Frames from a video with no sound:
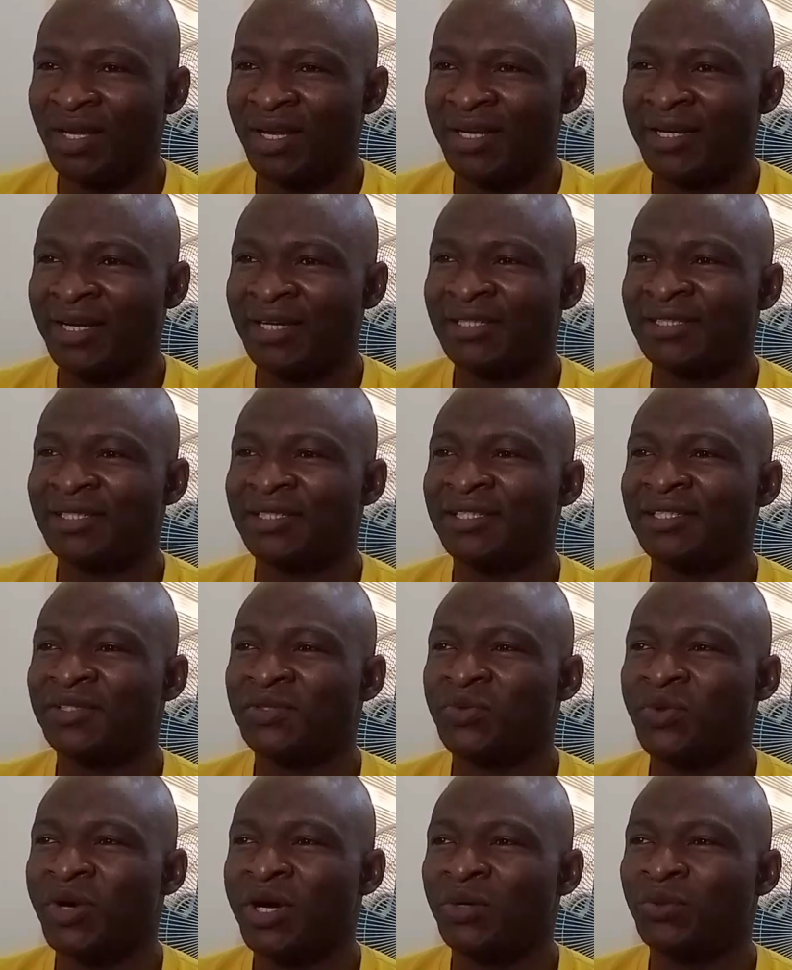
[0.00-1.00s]
And that's the
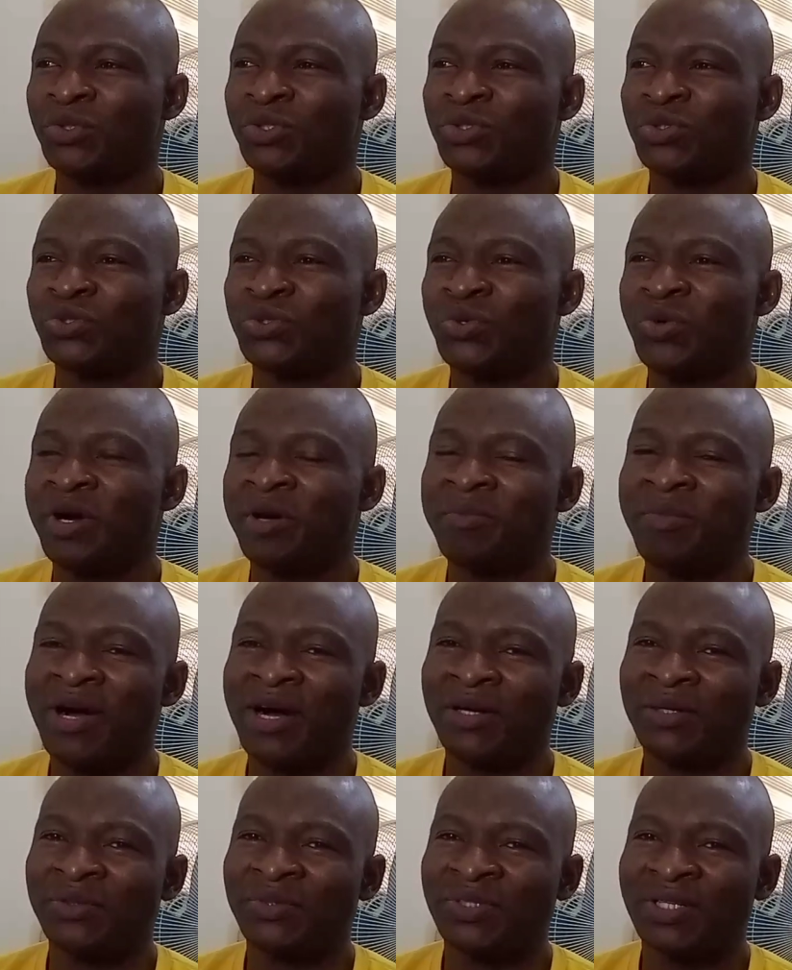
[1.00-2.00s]
reason why we should know
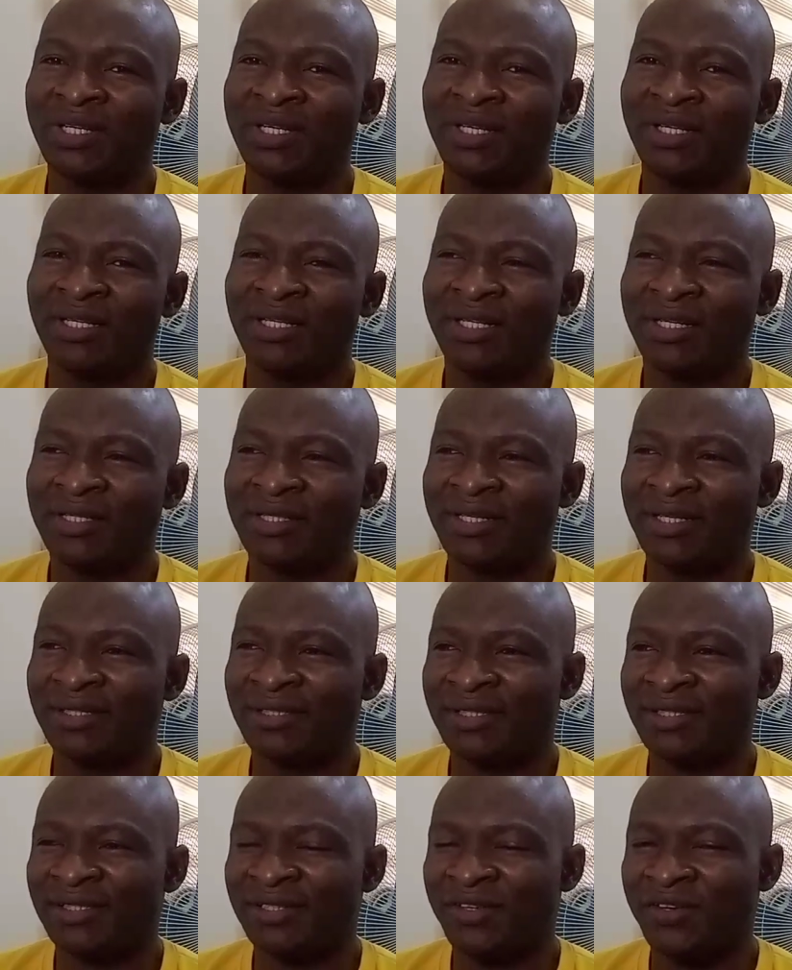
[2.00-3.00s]
about the
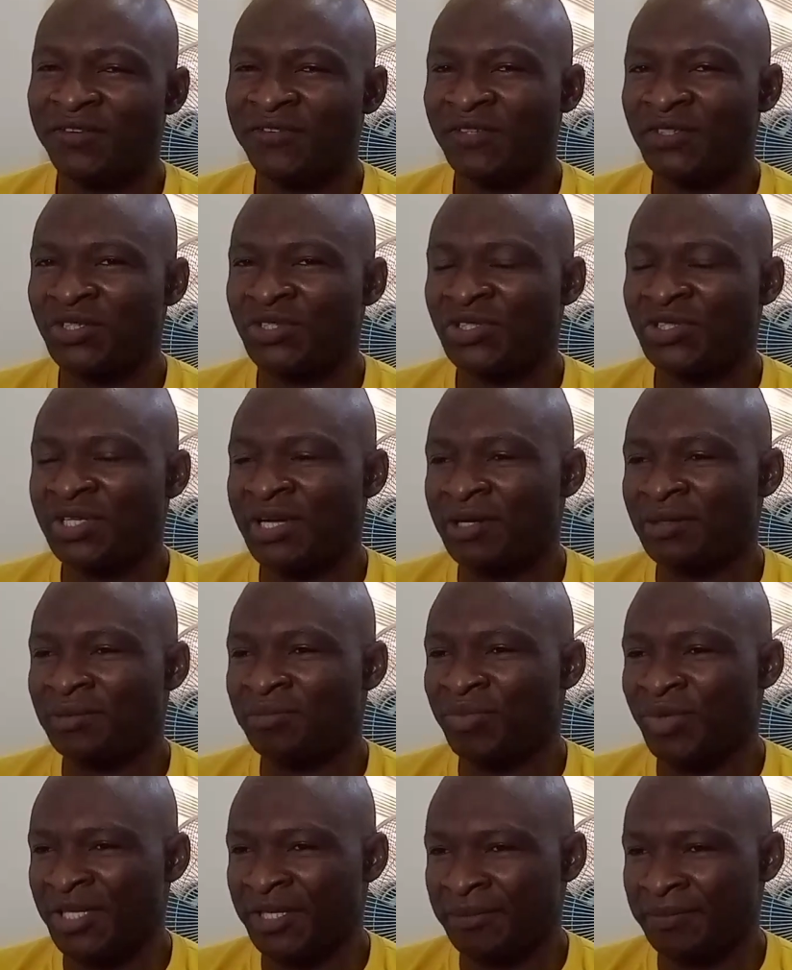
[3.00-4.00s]
intensity of
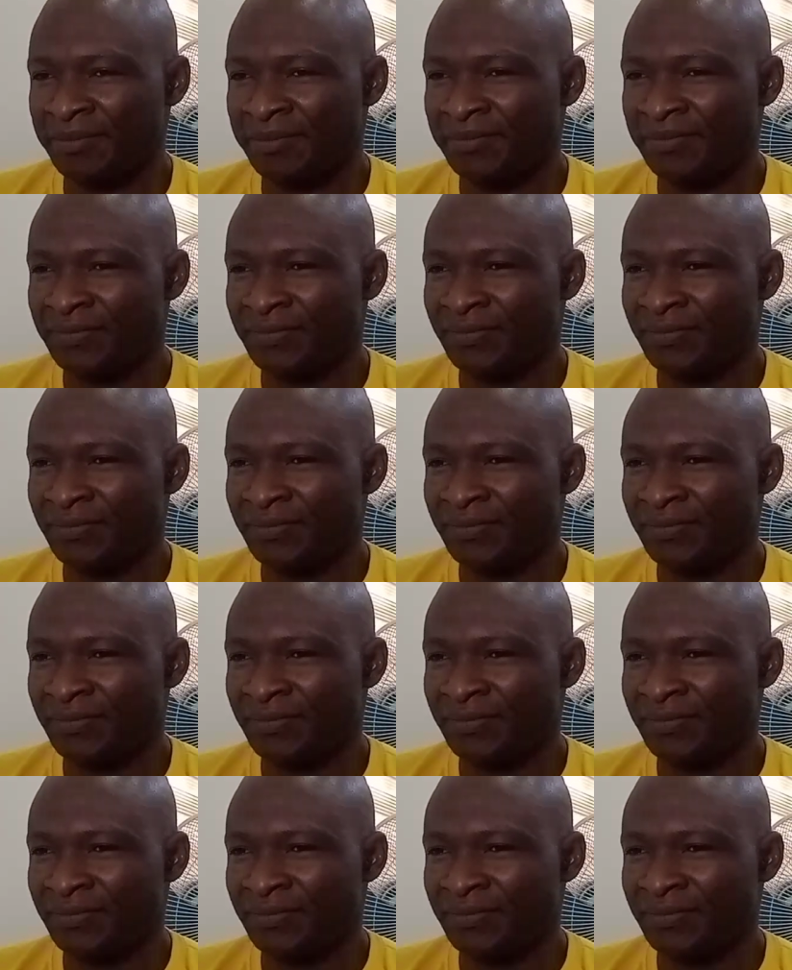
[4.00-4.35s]
ultrasound beam.